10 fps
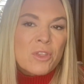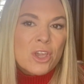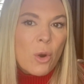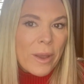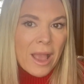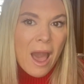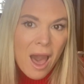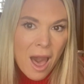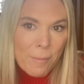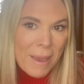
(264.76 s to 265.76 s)
going
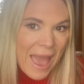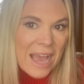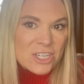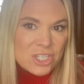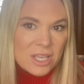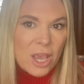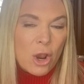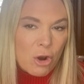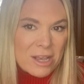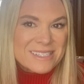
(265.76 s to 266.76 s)
up actually
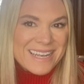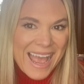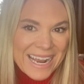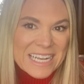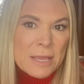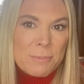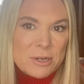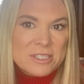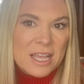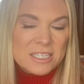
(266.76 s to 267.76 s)
across
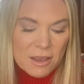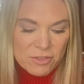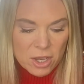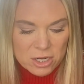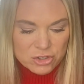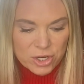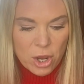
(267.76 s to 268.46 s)
90% of the country.